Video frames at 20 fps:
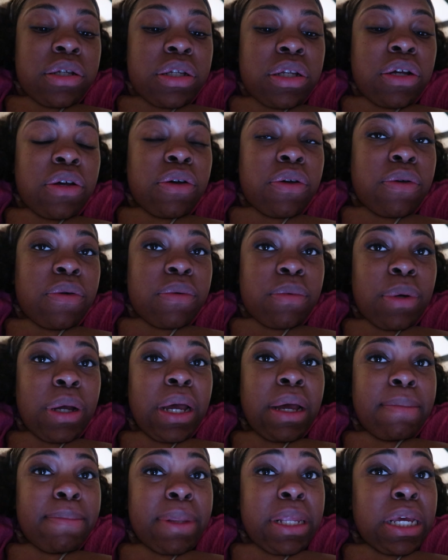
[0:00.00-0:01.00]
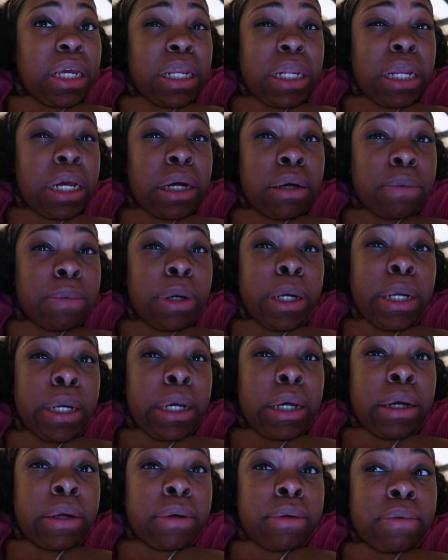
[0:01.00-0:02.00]
So I'm laying down right
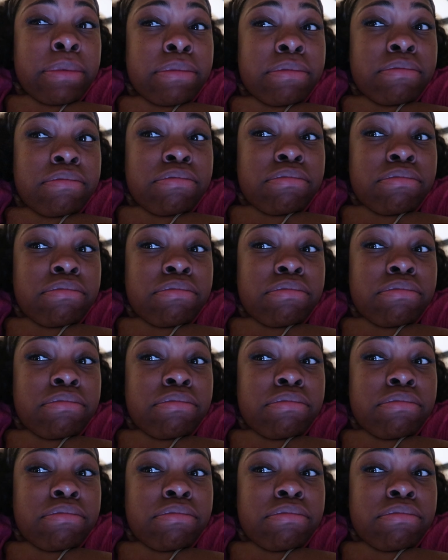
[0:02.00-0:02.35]
now.